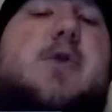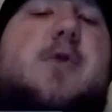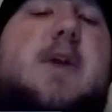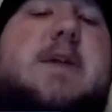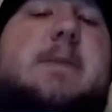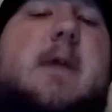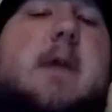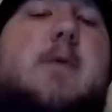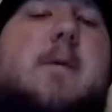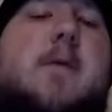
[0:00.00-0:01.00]
crisp,
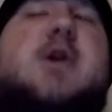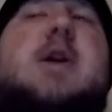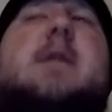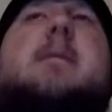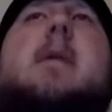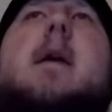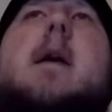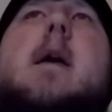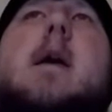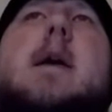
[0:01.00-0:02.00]
clean, refreshing,
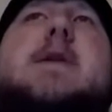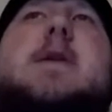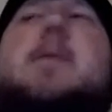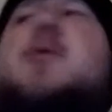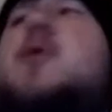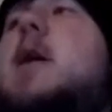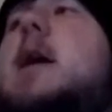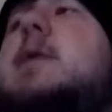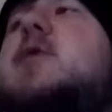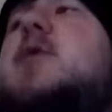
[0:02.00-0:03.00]
super
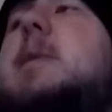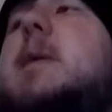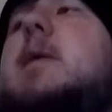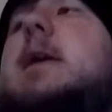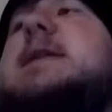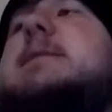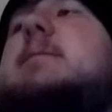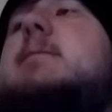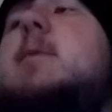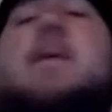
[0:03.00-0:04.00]
dry, and the drinkability is,
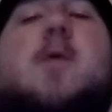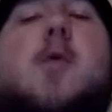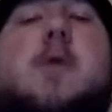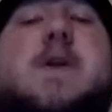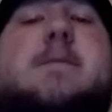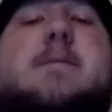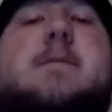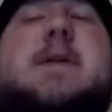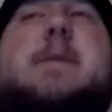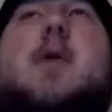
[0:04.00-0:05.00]
well, of course,
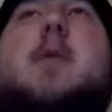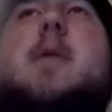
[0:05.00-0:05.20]
superb.